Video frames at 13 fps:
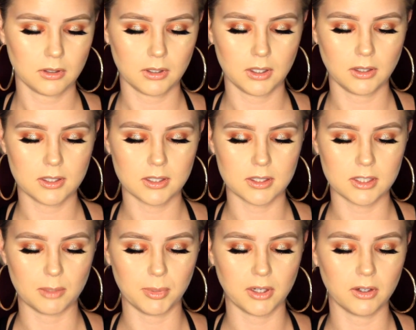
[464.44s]
And this is
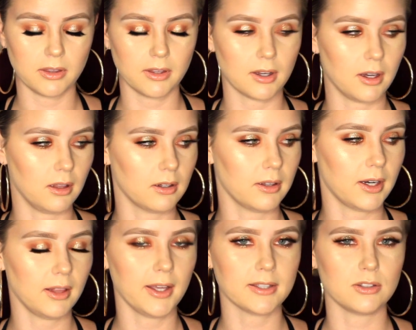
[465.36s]
typically the color that
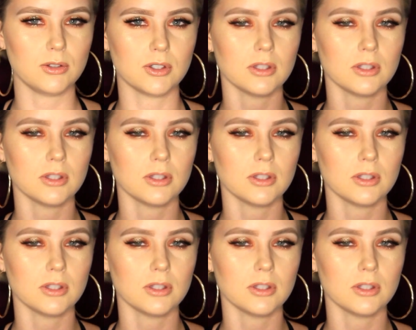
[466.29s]
I like to use.